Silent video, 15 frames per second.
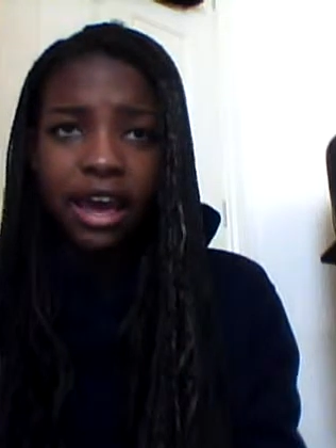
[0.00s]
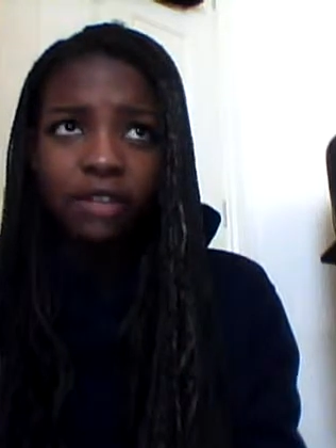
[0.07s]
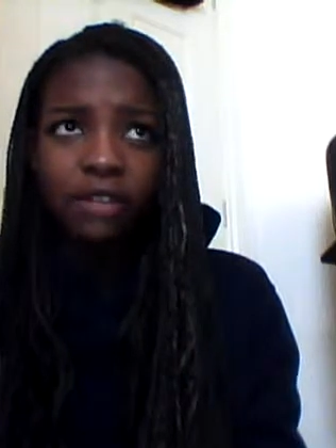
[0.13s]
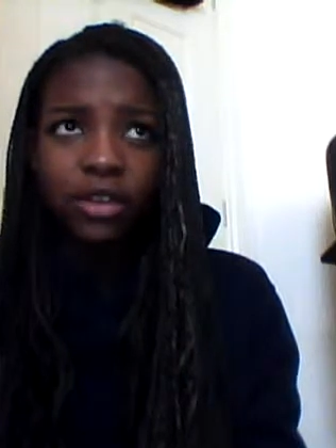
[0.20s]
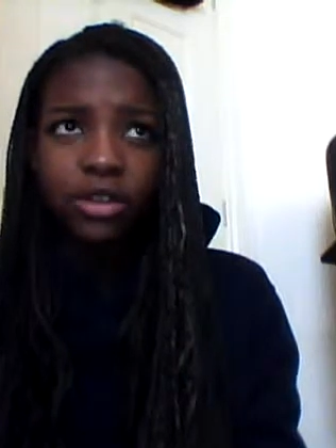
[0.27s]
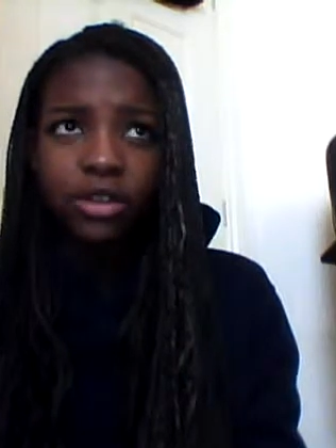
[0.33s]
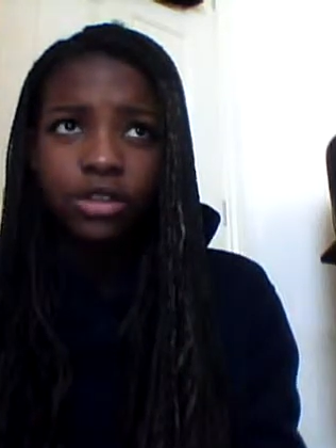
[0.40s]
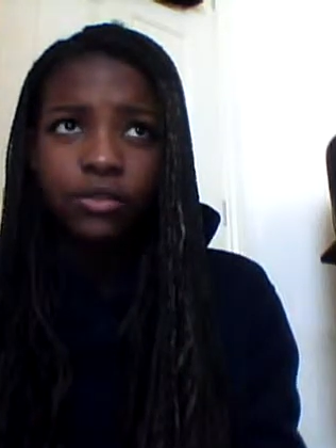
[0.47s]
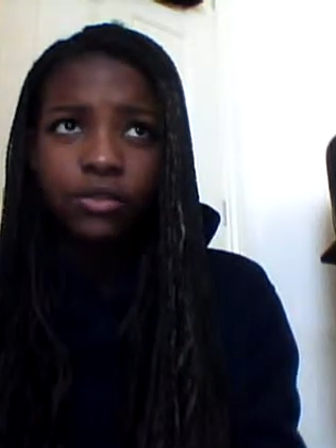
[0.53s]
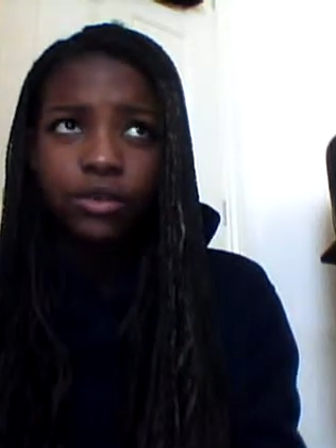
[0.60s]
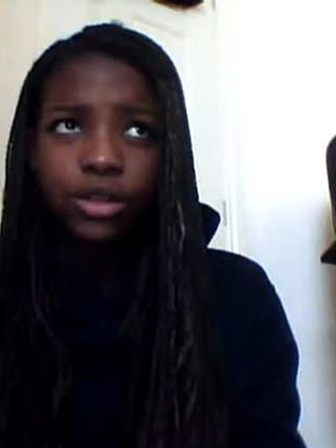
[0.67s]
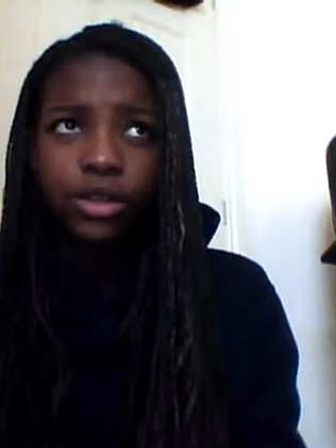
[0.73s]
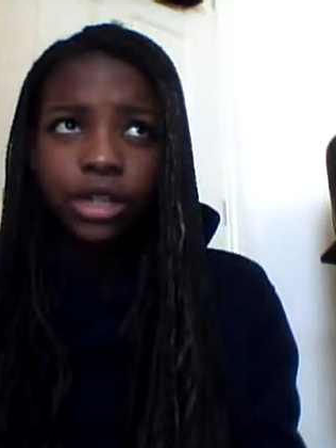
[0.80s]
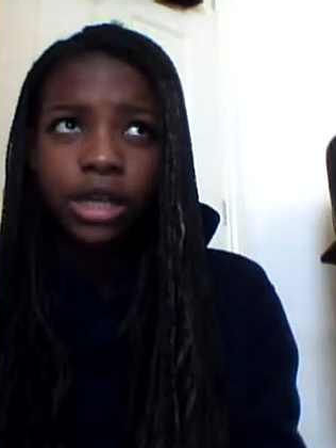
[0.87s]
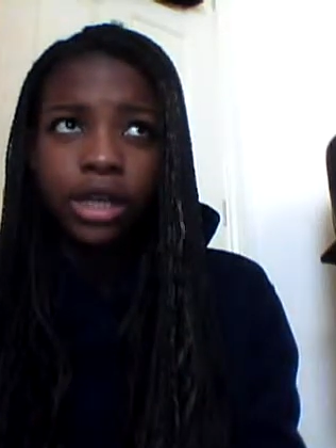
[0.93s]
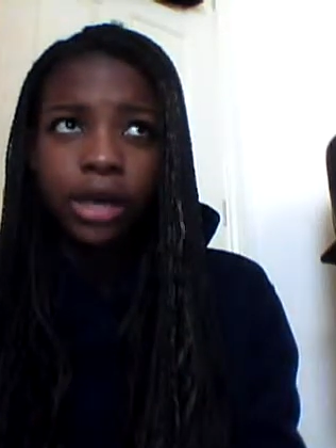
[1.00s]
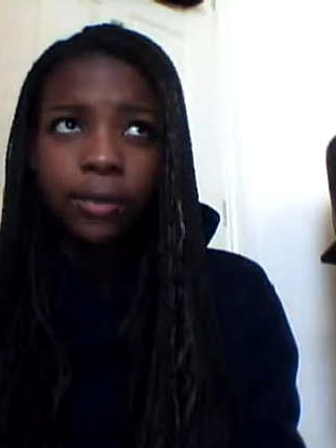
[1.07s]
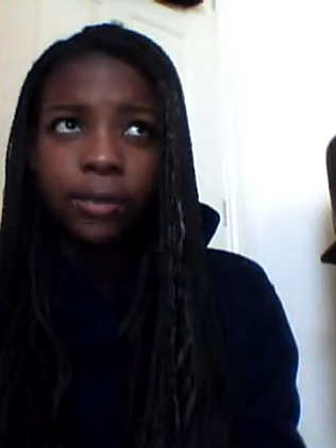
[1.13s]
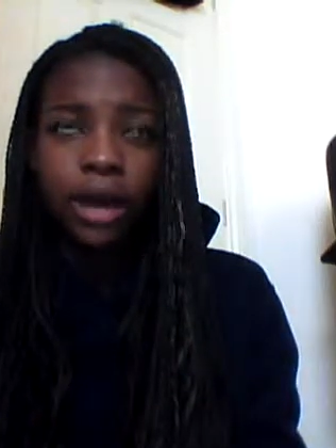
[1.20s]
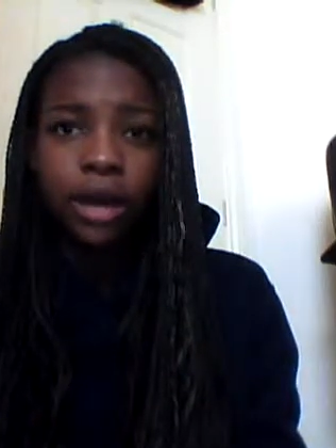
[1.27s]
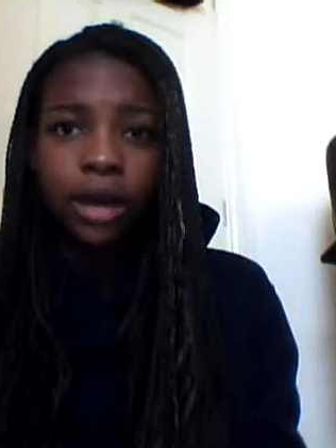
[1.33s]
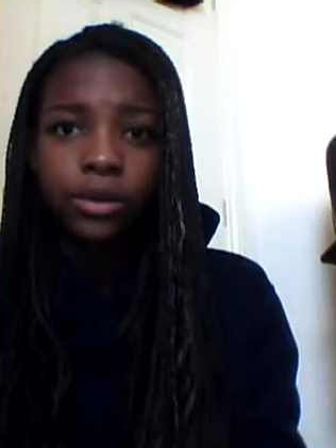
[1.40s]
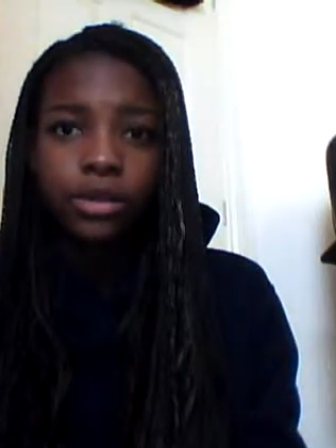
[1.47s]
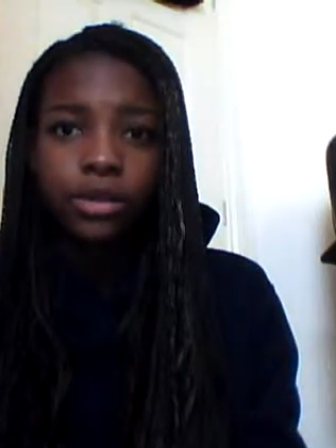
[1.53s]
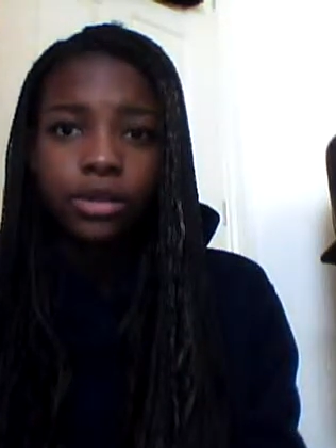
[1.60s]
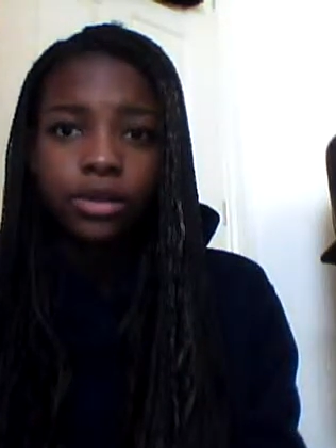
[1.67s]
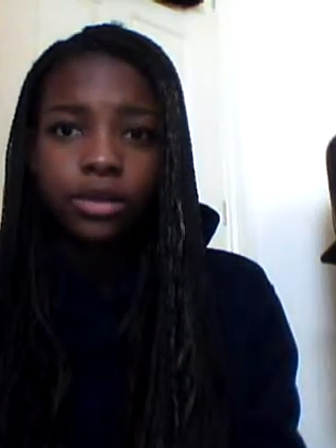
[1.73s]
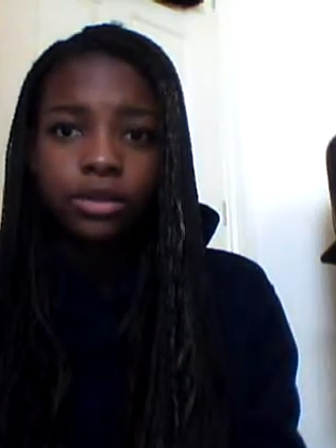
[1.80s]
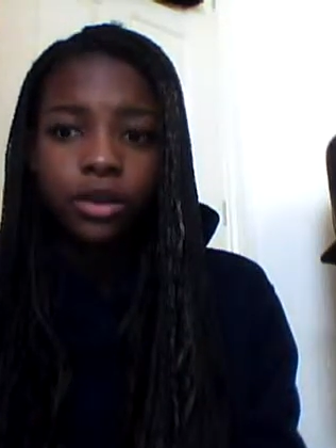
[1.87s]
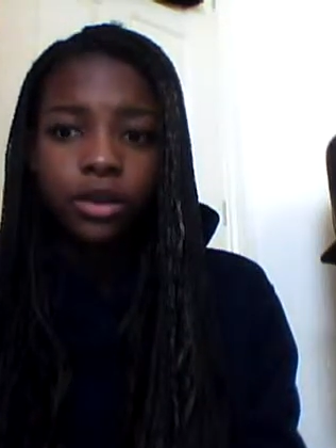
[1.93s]
I've lost 49
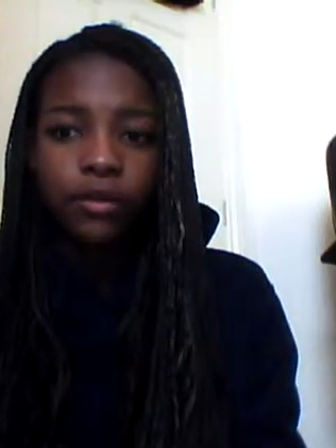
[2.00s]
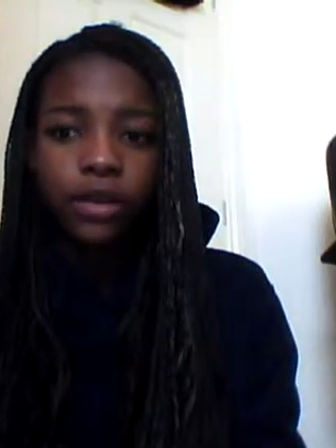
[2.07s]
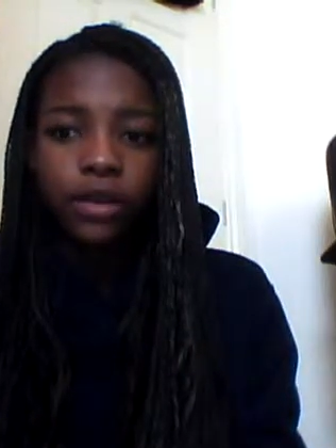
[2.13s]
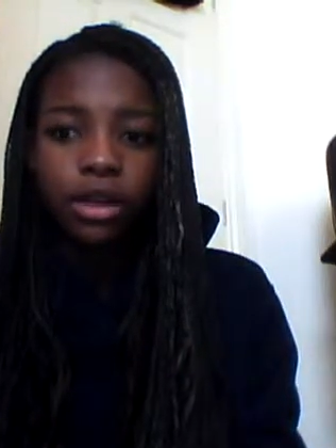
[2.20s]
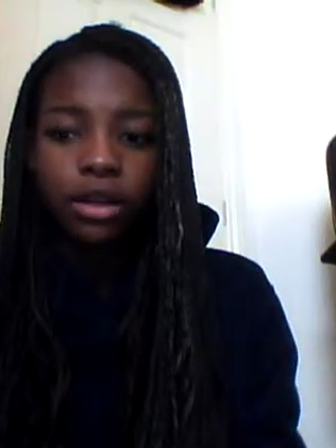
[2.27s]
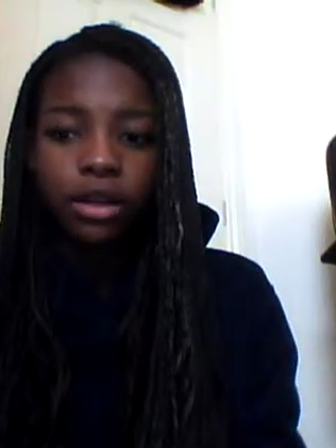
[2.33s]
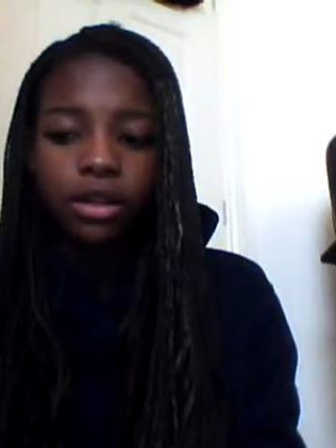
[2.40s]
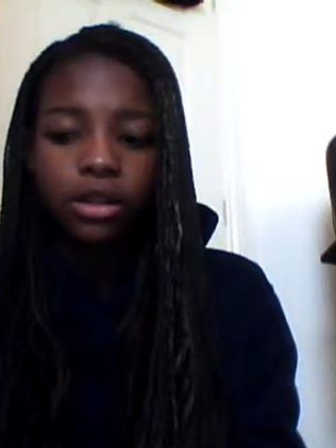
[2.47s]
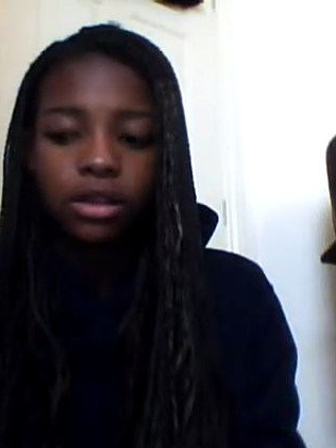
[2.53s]
pounds so far?